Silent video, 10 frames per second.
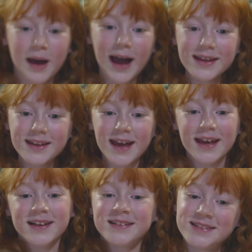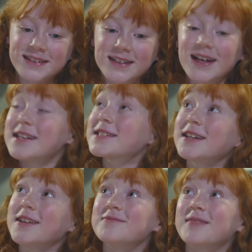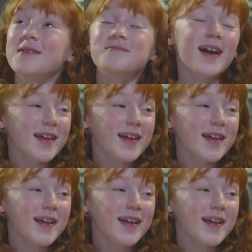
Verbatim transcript: Pancakes! And it isn't even my